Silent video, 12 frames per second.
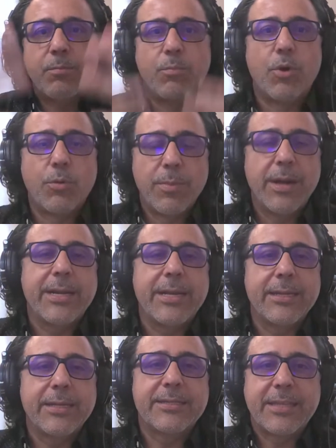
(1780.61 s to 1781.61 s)
more
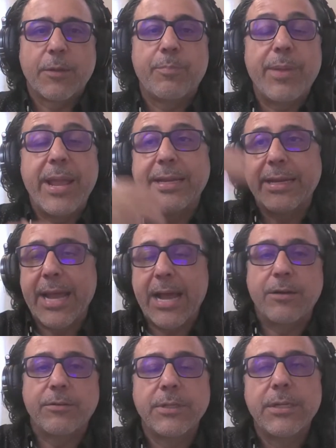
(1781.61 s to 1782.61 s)
money instead of paying it
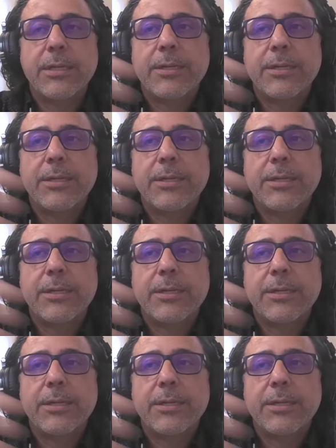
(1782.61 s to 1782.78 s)
out.